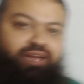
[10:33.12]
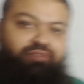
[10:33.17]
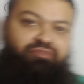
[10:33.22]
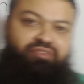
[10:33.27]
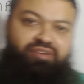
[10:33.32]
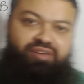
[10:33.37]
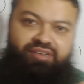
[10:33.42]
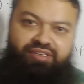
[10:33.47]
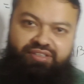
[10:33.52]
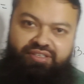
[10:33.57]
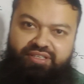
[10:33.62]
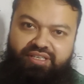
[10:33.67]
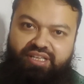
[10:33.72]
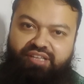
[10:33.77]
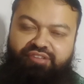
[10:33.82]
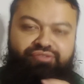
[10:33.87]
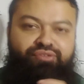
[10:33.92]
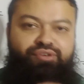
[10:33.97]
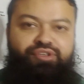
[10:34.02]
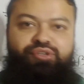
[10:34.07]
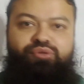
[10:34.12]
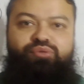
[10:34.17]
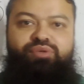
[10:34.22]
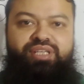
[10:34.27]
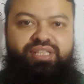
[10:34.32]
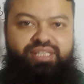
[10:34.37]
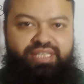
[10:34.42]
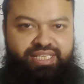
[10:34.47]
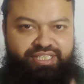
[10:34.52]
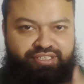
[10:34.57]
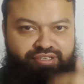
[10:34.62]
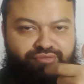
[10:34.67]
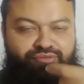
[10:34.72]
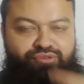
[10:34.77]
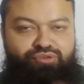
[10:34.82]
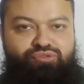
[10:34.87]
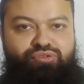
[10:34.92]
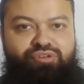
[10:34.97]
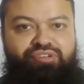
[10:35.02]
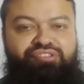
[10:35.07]
every written test for you. In
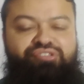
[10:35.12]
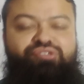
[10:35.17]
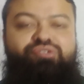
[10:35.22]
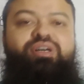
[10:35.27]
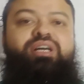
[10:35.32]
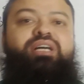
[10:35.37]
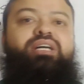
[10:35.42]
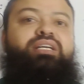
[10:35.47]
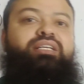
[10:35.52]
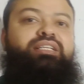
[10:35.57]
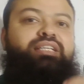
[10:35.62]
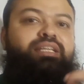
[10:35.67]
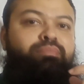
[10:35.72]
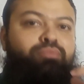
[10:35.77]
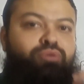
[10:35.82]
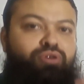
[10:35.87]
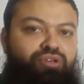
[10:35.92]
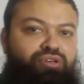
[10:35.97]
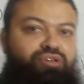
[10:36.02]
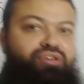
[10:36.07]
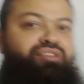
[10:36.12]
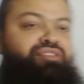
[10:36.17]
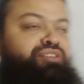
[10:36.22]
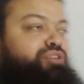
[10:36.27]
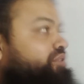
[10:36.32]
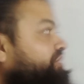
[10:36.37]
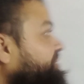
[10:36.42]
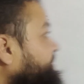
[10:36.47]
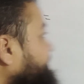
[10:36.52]
interview also, De Morgan's law